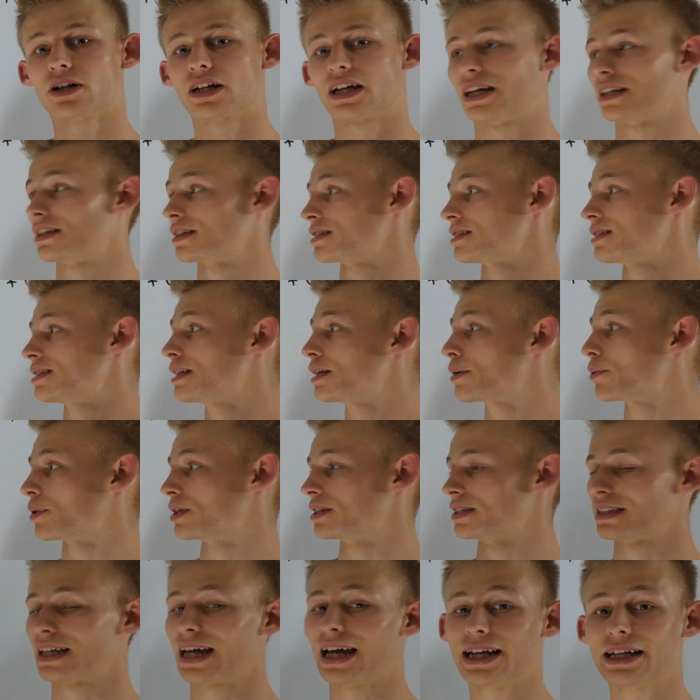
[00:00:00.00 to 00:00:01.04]
at the sequence
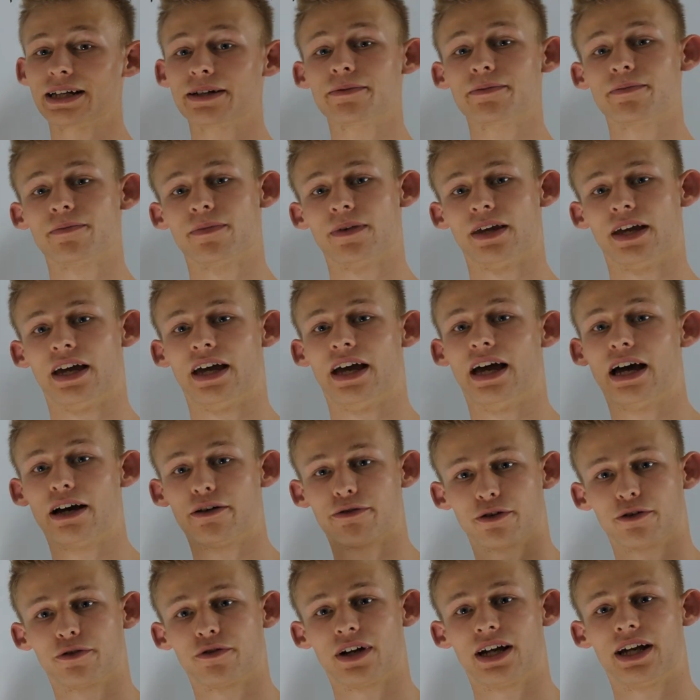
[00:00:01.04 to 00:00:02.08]
a, f
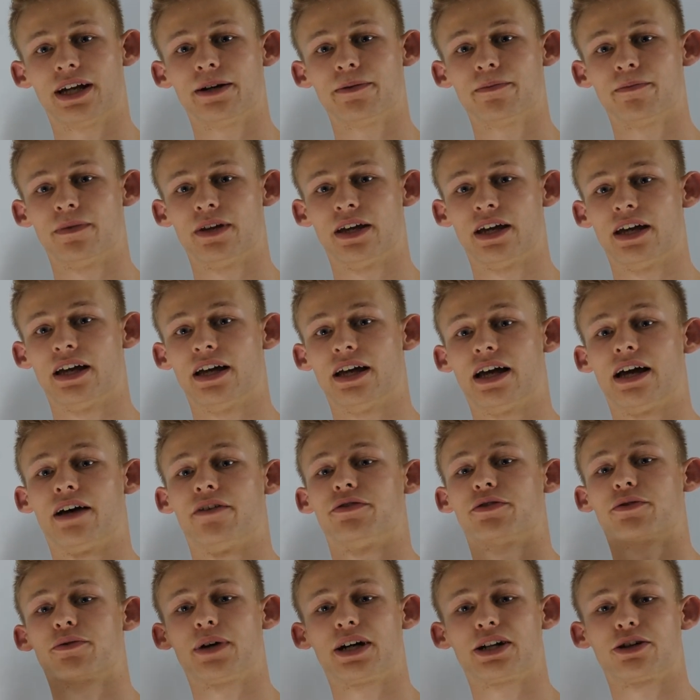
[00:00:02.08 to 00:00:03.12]

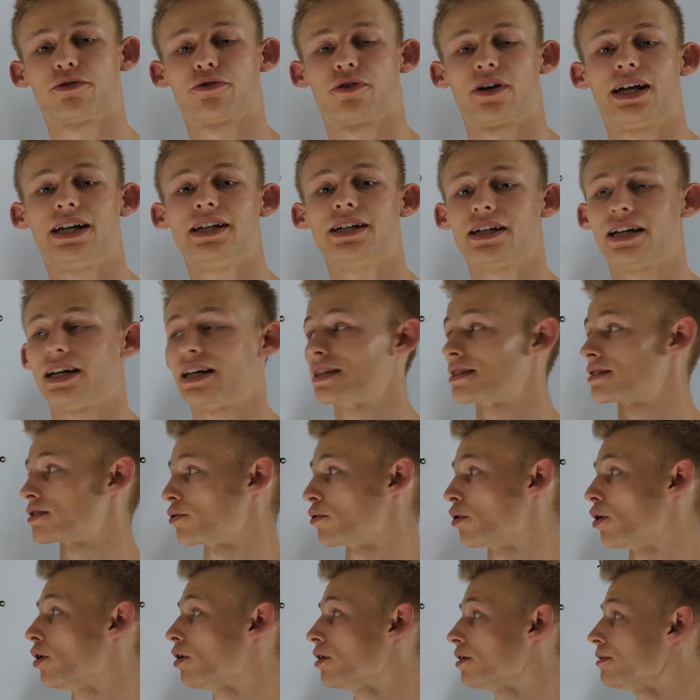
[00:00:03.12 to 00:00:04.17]
squared of a, and so
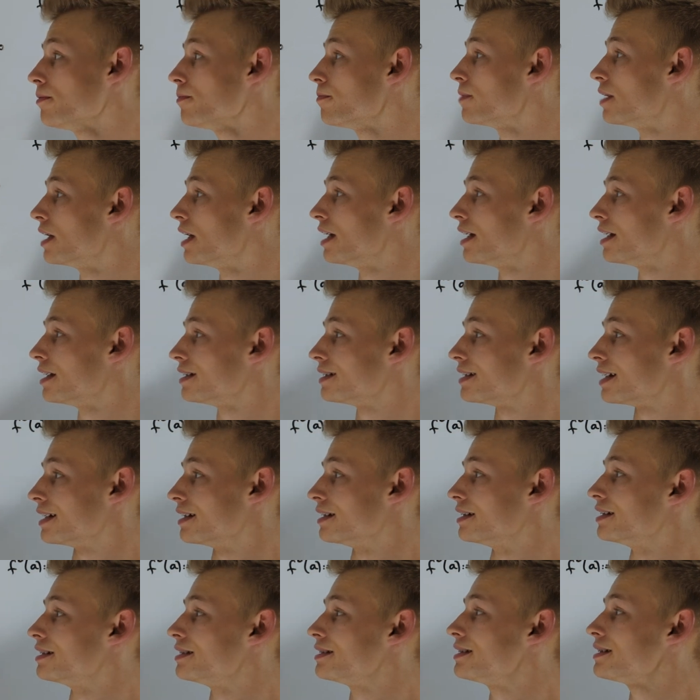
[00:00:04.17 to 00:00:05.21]
on,
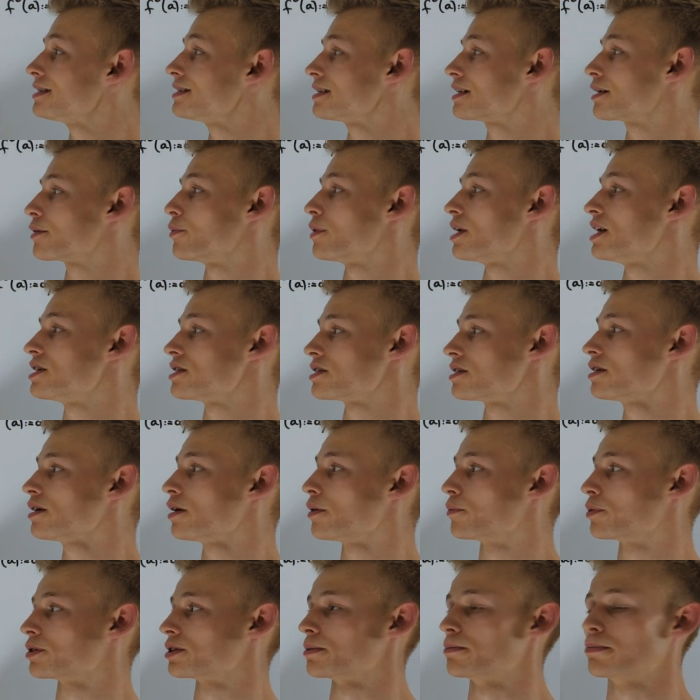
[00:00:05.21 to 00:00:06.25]
then this equation
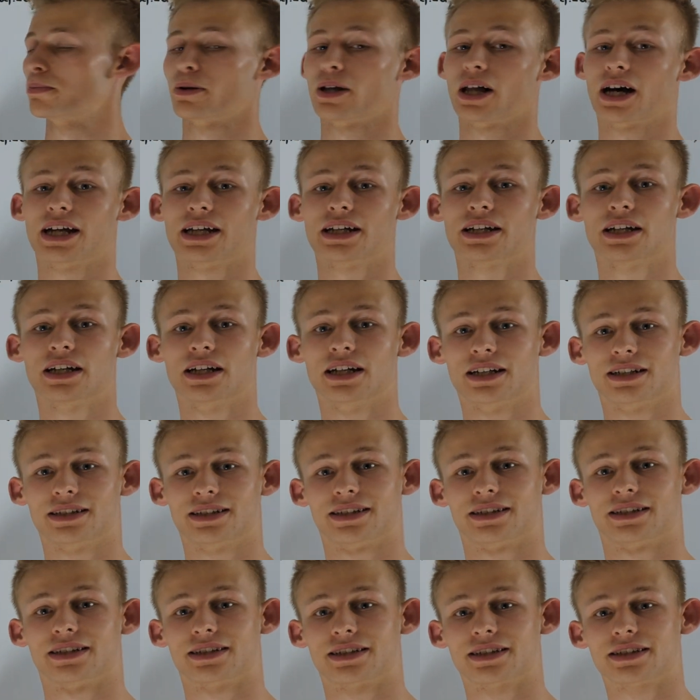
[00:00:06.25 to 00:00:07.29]
would imply
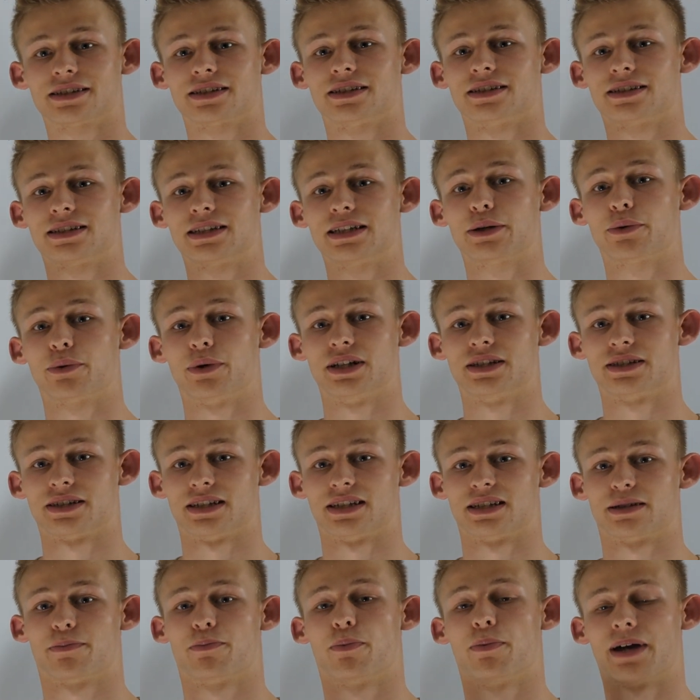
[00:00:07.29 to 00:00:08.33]
that this sequence is
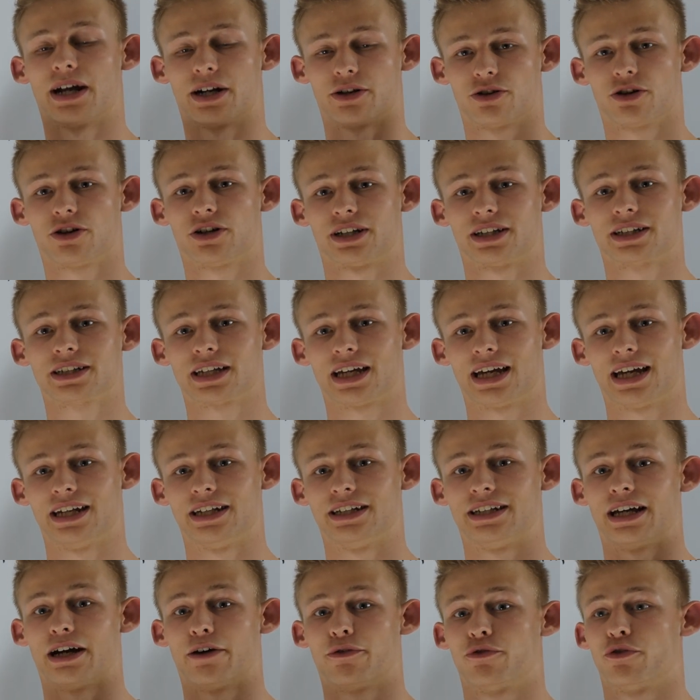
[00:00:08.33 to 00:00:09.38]
periodic and
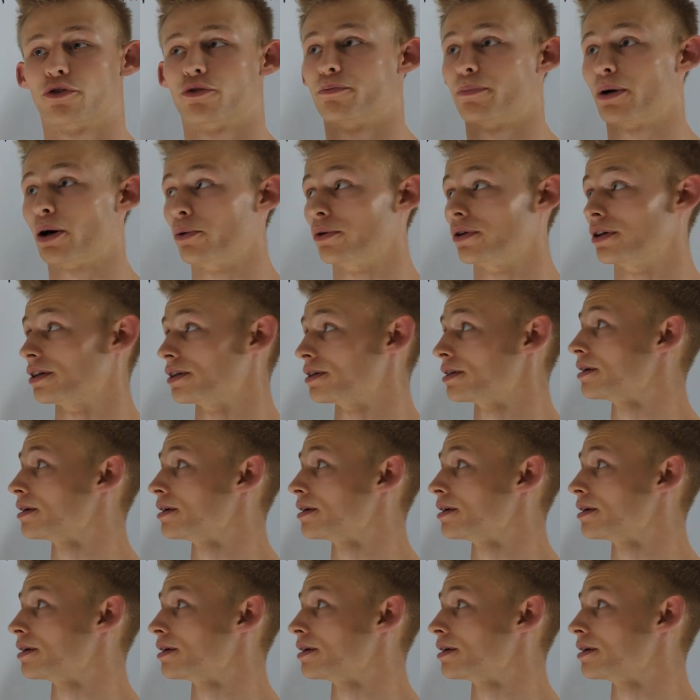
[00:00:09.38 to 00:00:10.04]
therefore bounded.